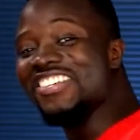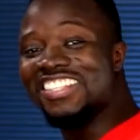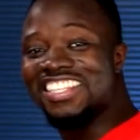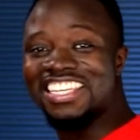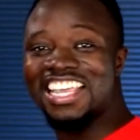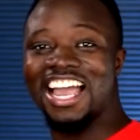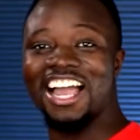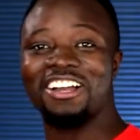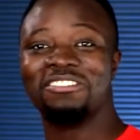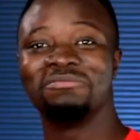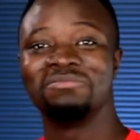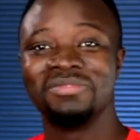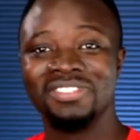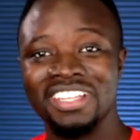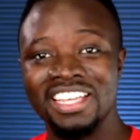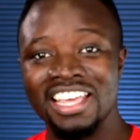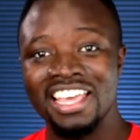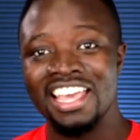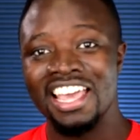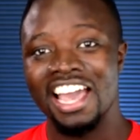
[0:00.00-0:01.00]
India,
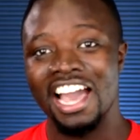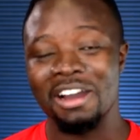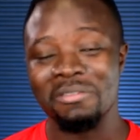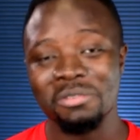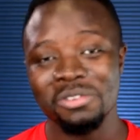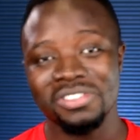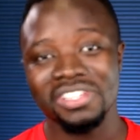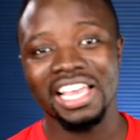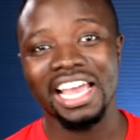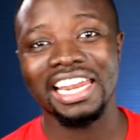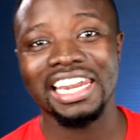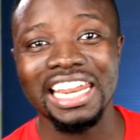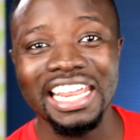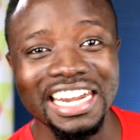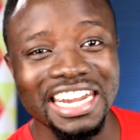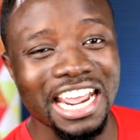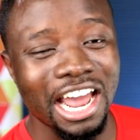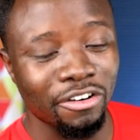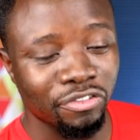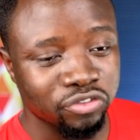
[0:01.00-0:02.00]
I was here
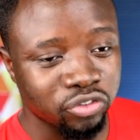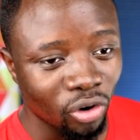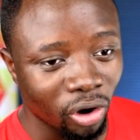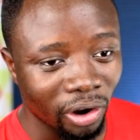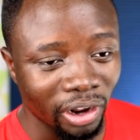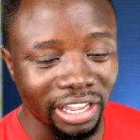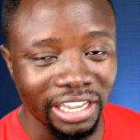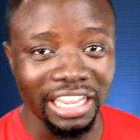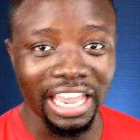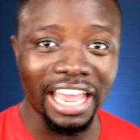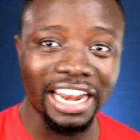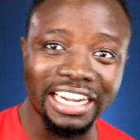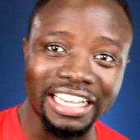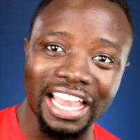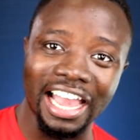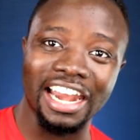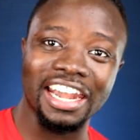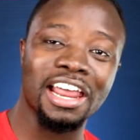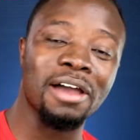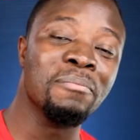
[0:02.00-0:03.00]
Linda for in
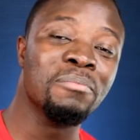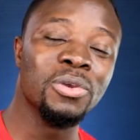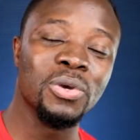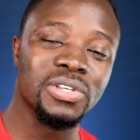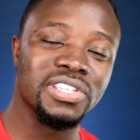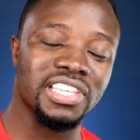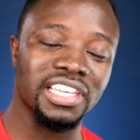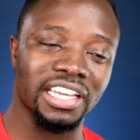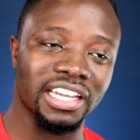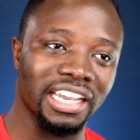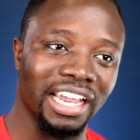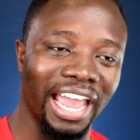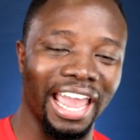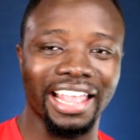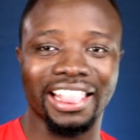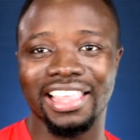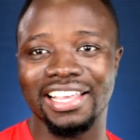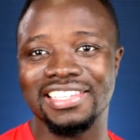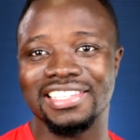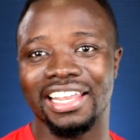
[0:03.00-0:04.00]
Ghana music.
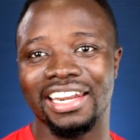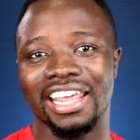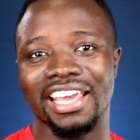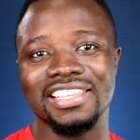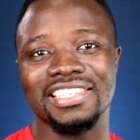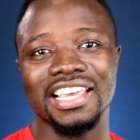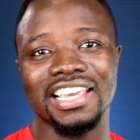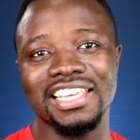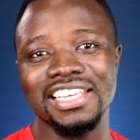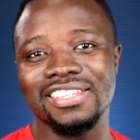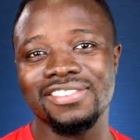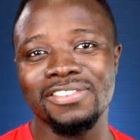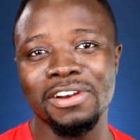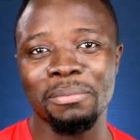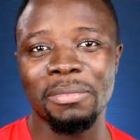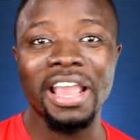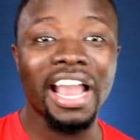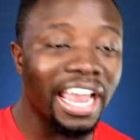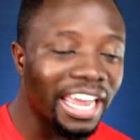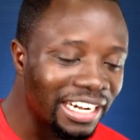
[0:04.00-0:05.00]
I think that there is a history
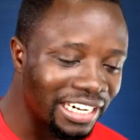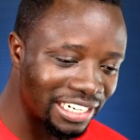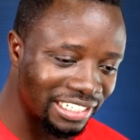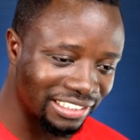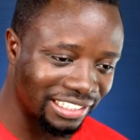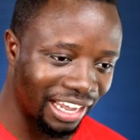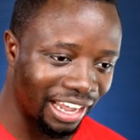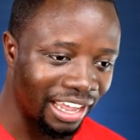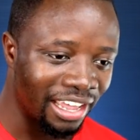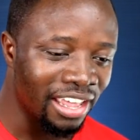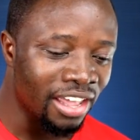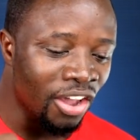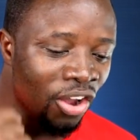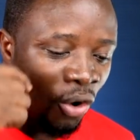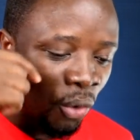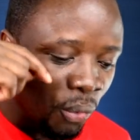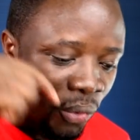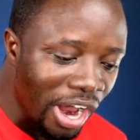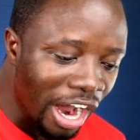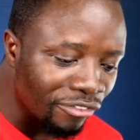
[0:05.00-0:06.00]
behind it. That
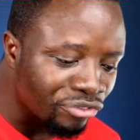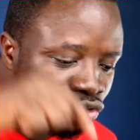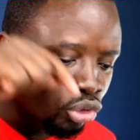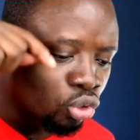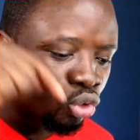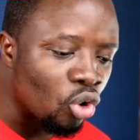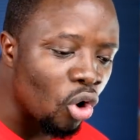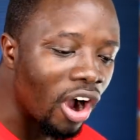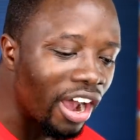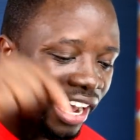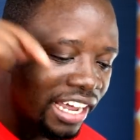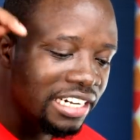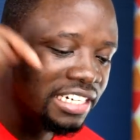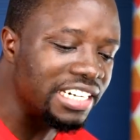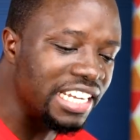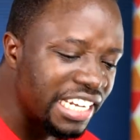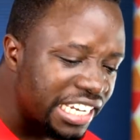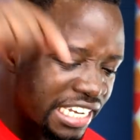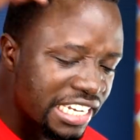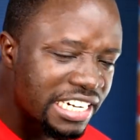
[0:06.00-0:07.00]
we have to go
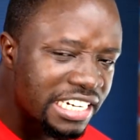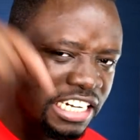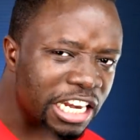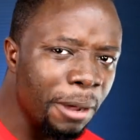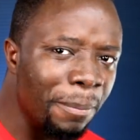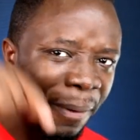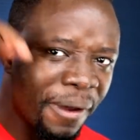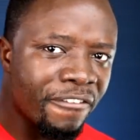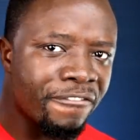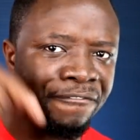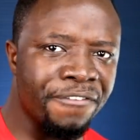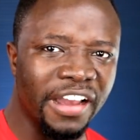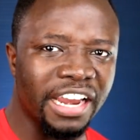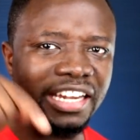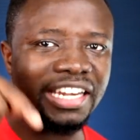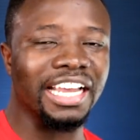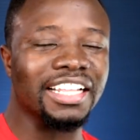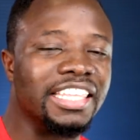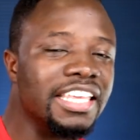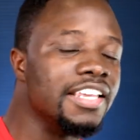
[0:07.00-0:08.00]
and dig in deep and
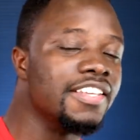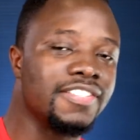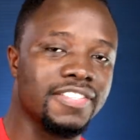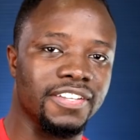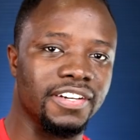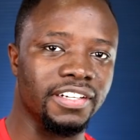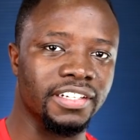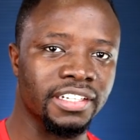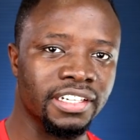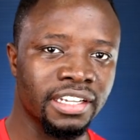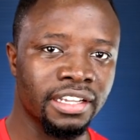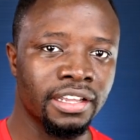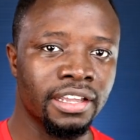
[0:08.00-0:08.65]
find that history.